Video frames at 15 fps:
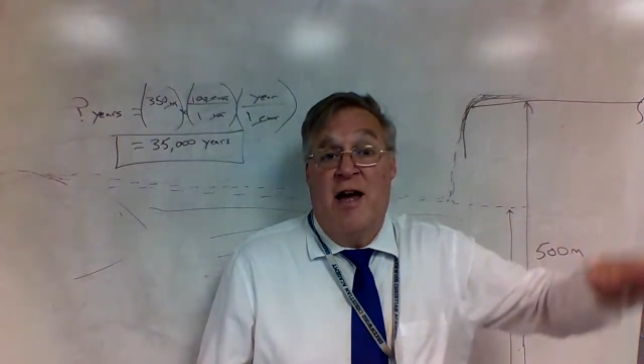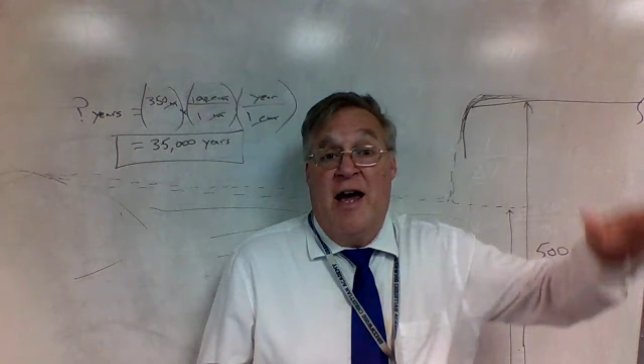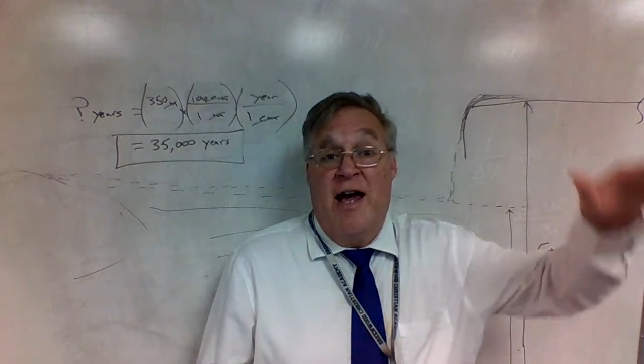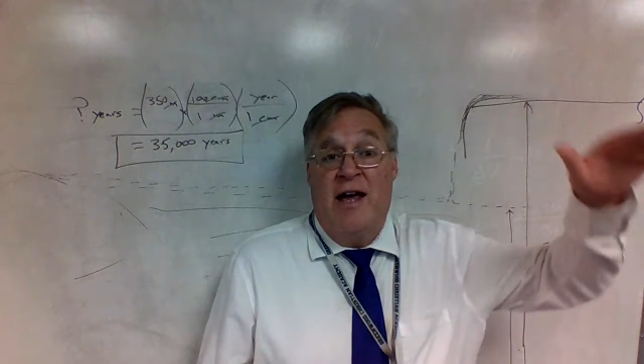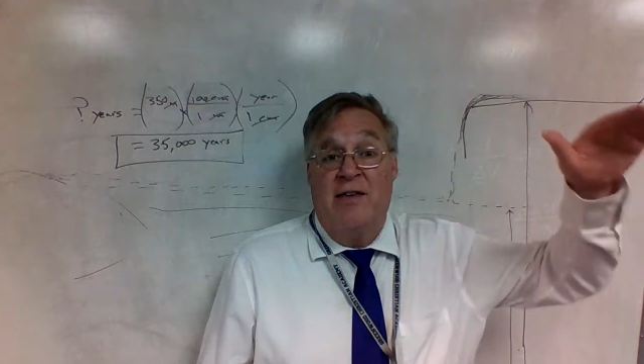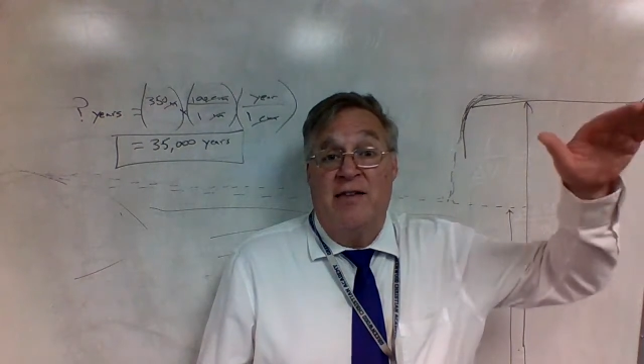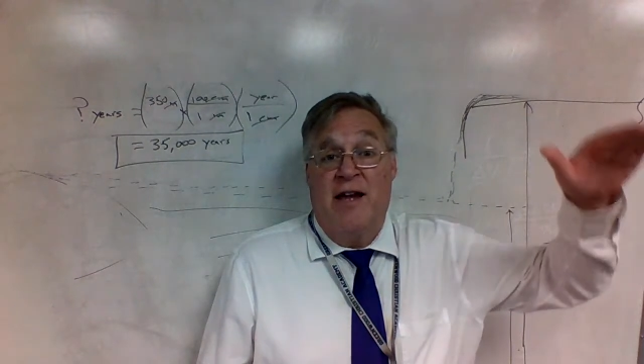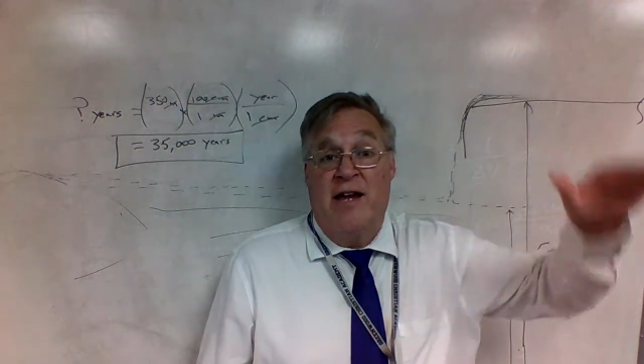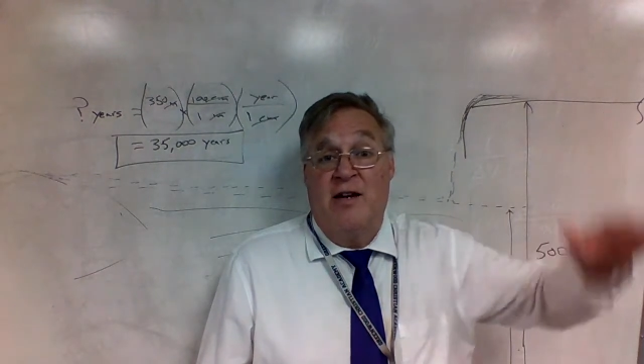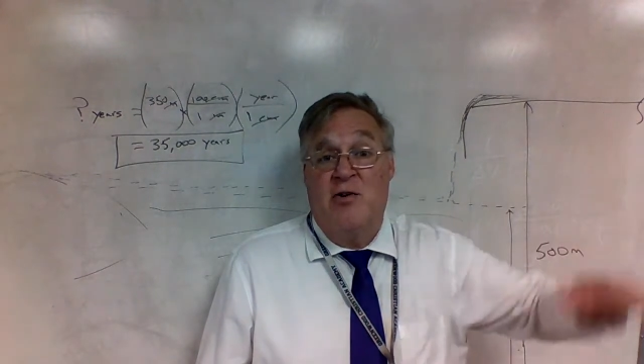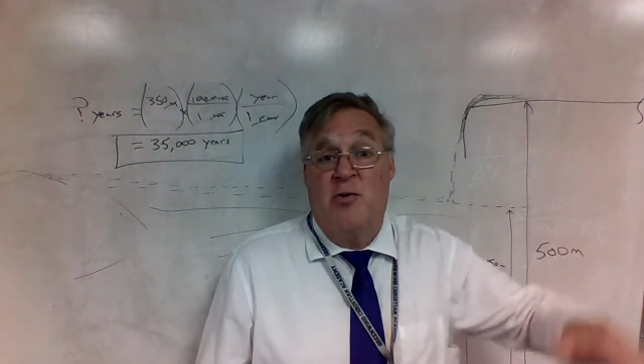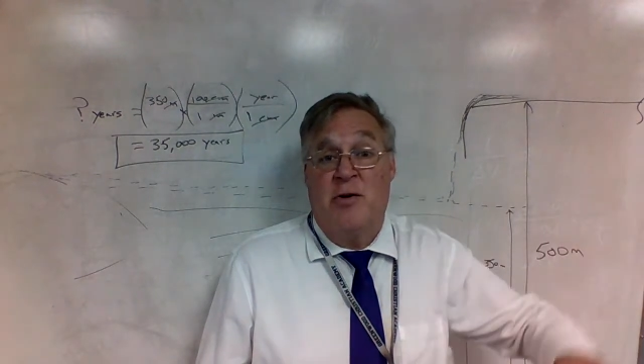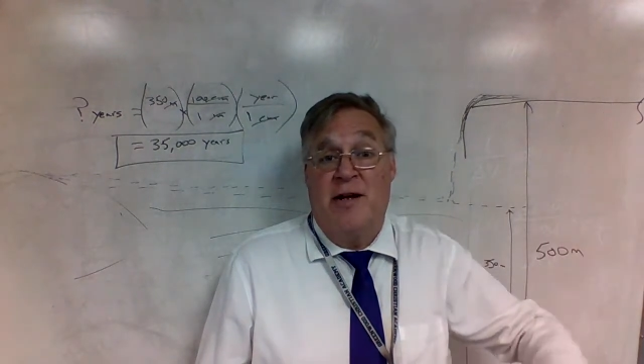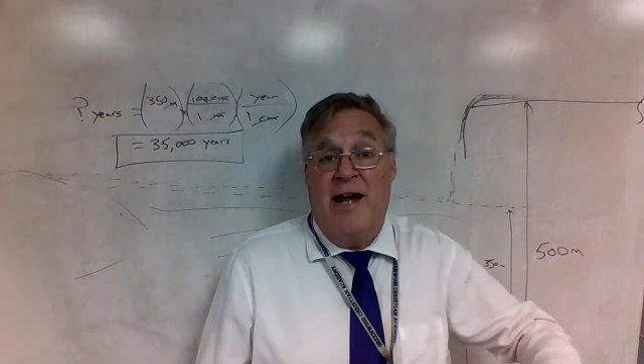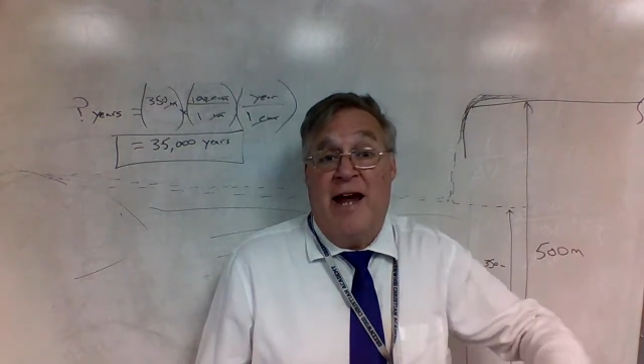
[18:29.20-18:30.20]
and they
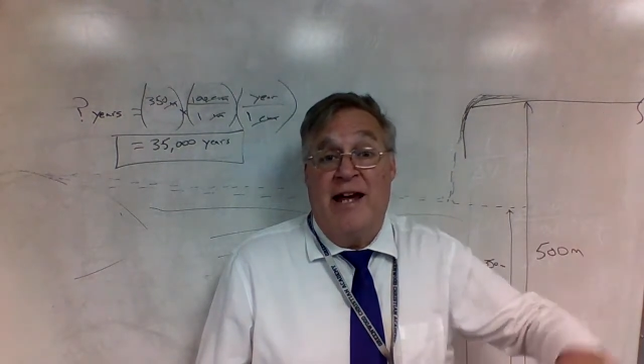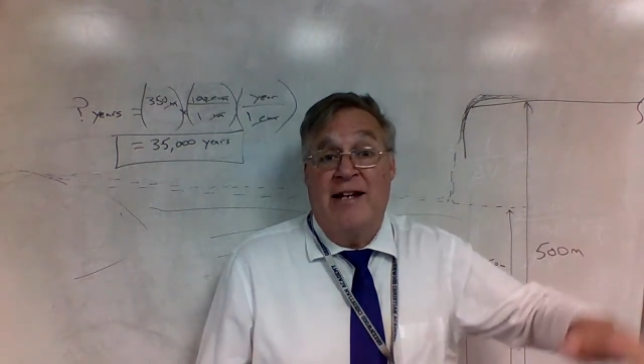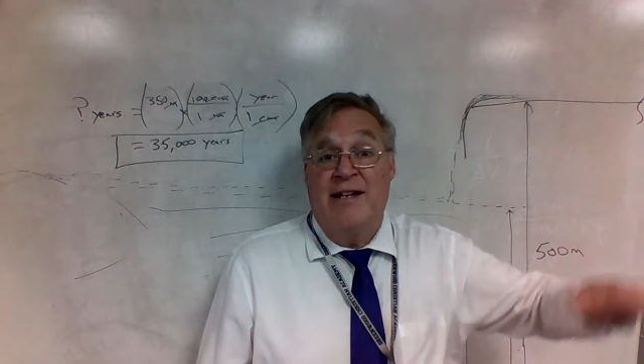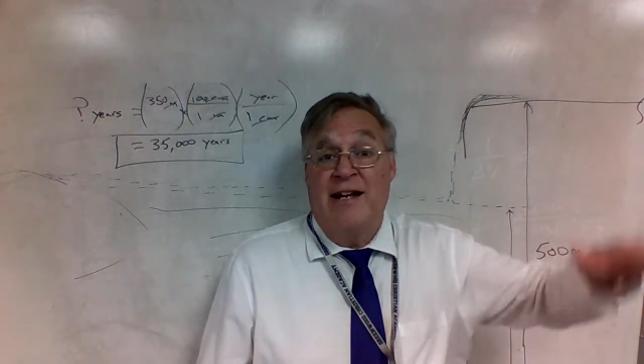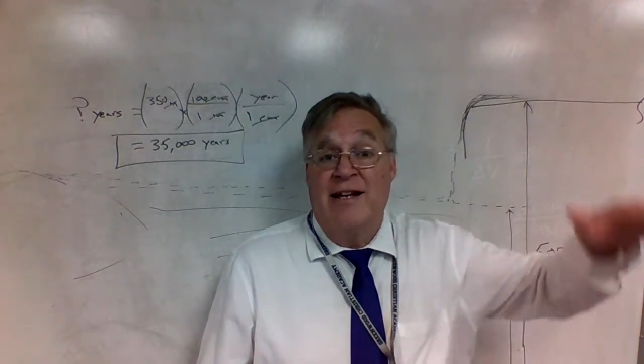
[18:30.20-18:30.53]
create